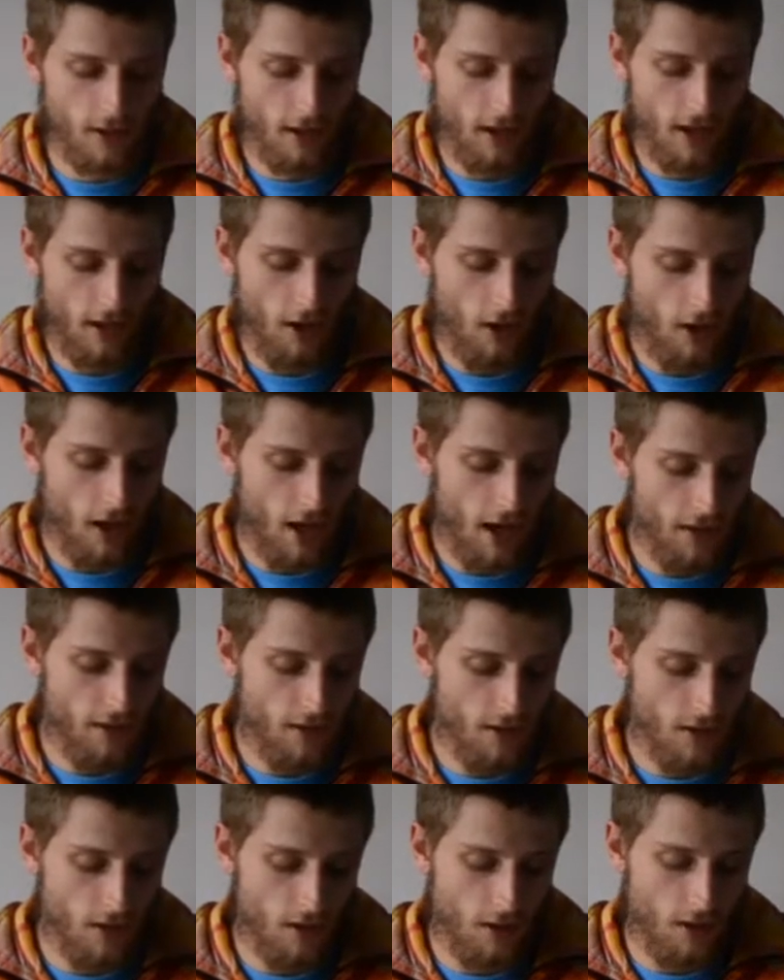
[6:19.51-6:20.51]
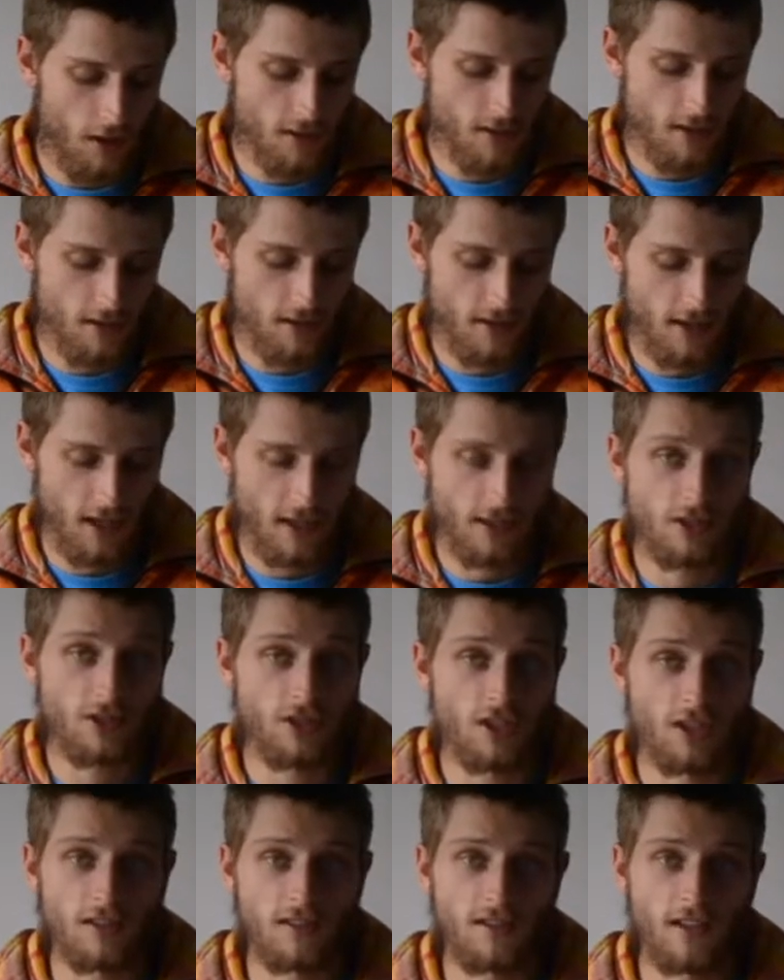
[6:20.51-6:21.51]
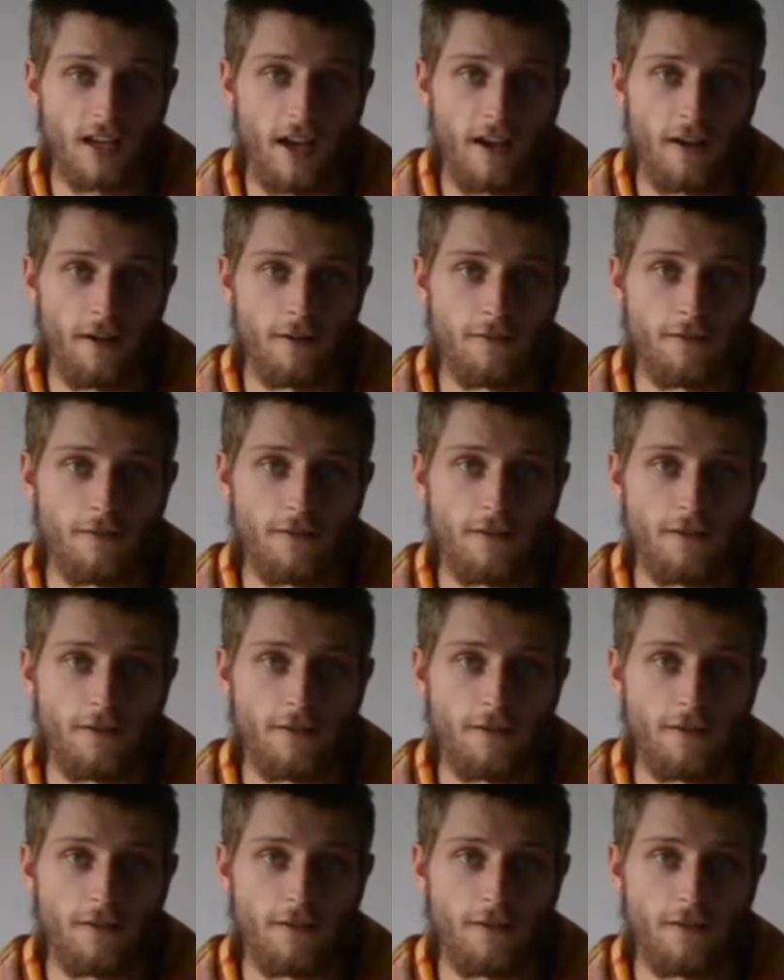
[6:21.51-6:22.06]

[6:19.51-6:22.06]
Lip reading: there are other classes that just have